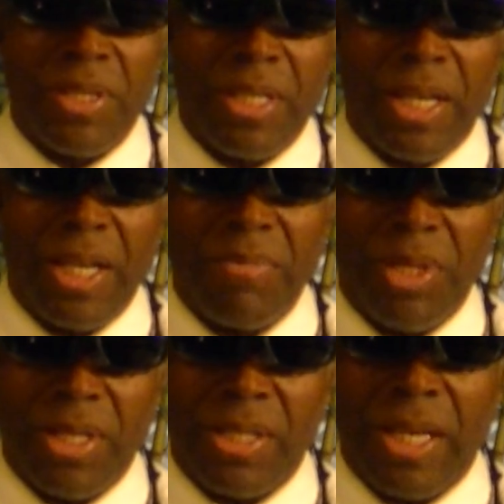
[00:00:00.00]
a dime
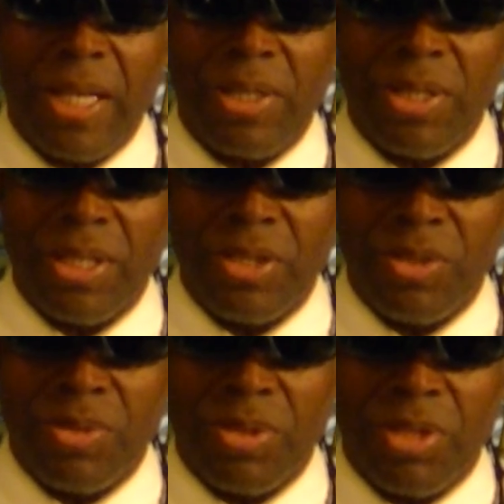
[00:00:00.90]
yet, God looking at
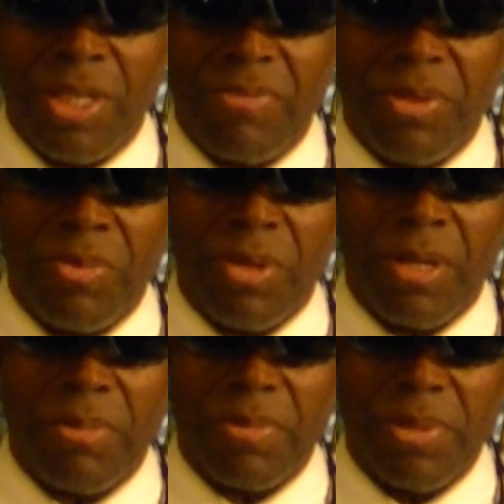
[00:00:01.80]
you a thief and a
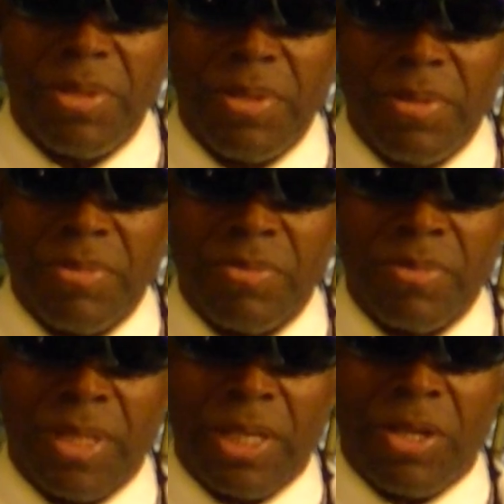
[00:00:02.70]
robber.
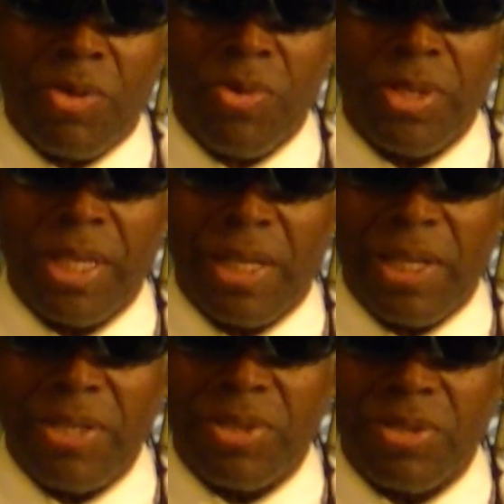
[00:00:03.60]
According to
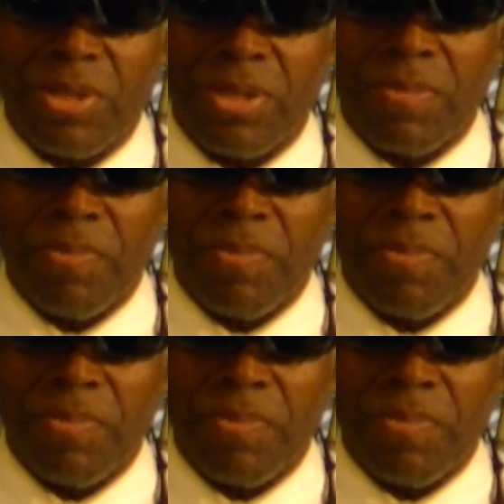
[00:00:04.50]
Galatians